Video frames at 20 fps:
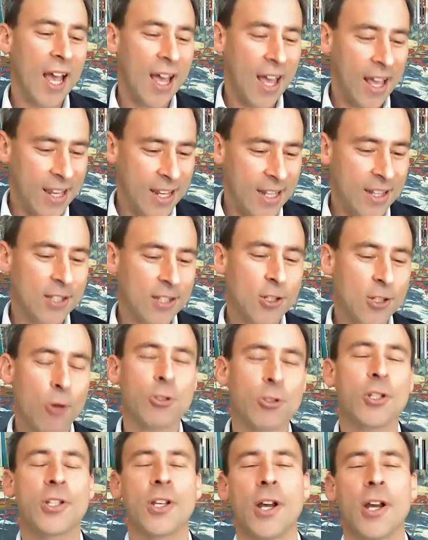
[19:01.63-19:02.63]
in the
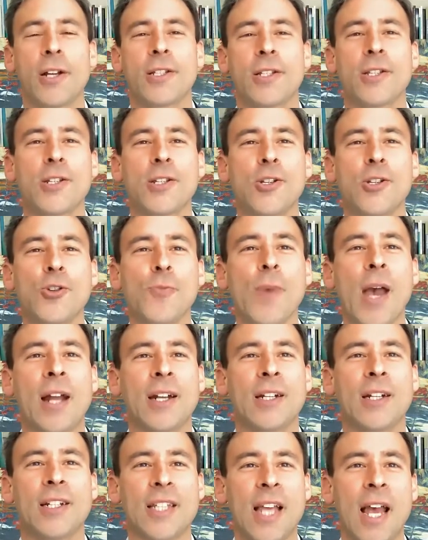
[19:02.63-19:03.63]
social sciences and
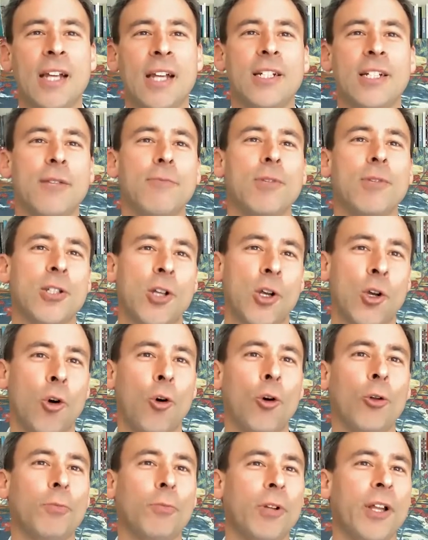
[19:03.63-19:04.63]
humanities, academia is a
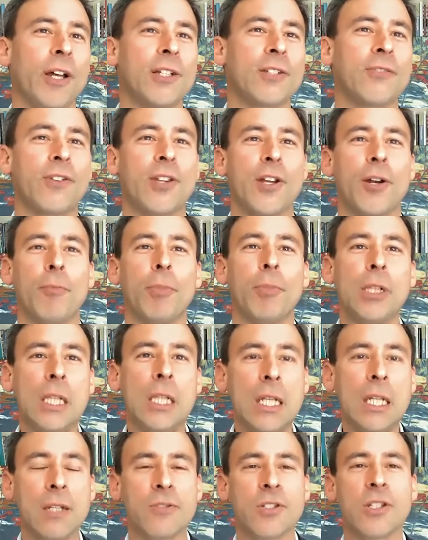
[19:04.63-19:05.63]
cold place for their
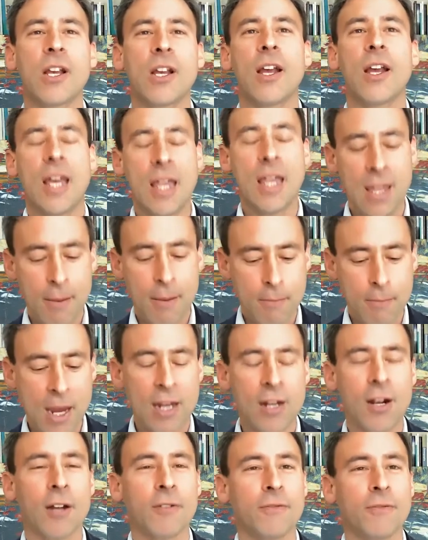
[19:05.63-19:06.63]
beliefs. They may
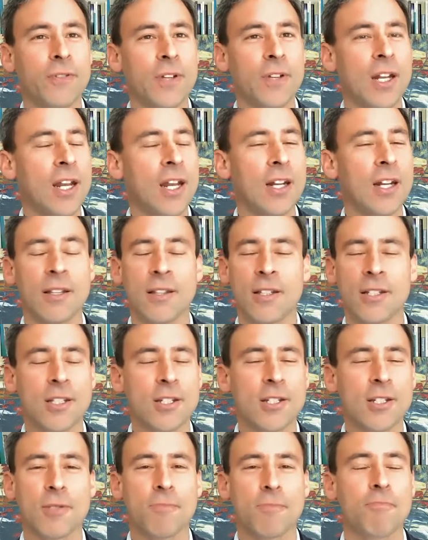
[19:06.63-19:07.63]
not fit in, and this
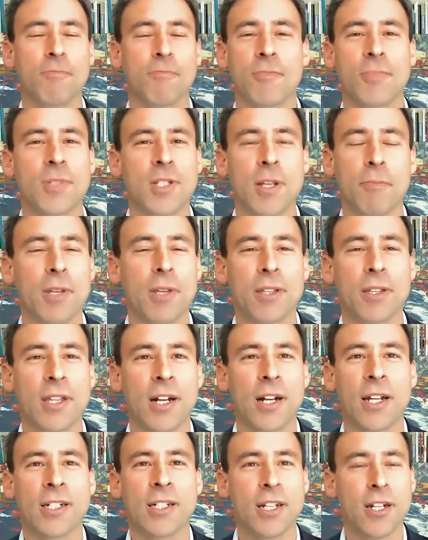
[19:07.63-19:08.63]
is something that
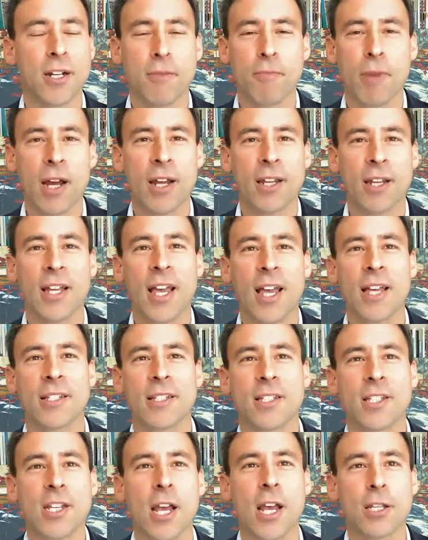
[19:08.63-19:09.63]
I did in my
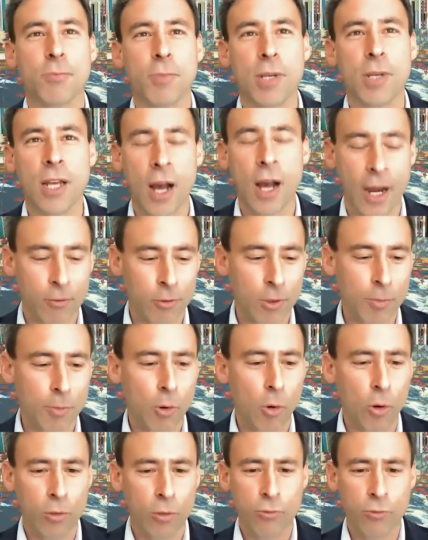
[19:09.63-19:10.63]
CSPI
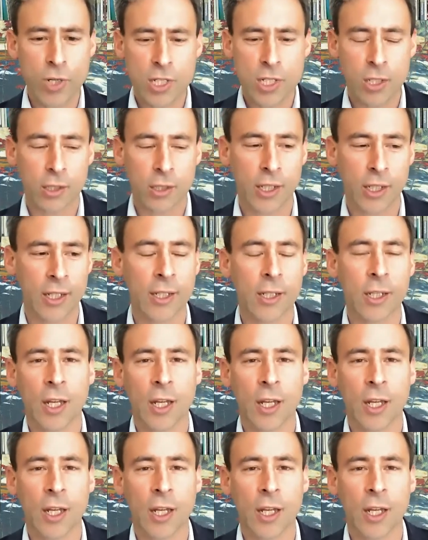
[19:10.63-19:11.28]
report recently,